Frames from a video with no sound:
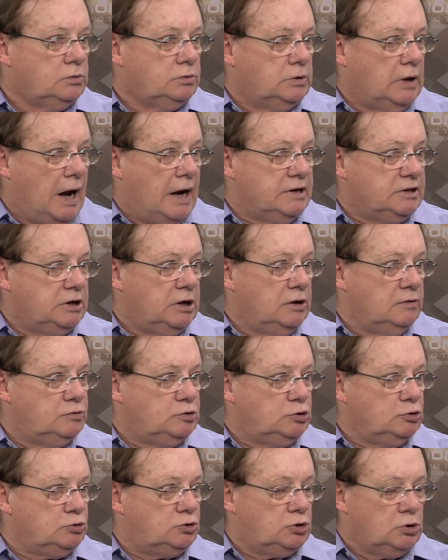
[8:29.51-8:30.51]
that
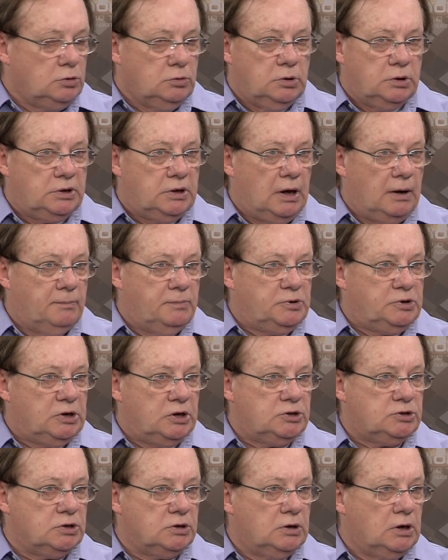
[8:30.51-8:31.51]
gives you two at that
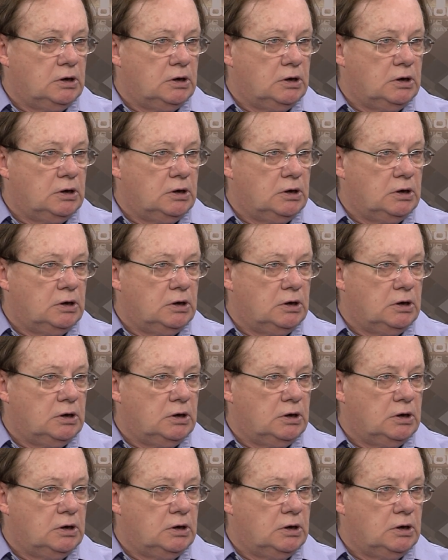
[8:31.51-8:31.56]
position.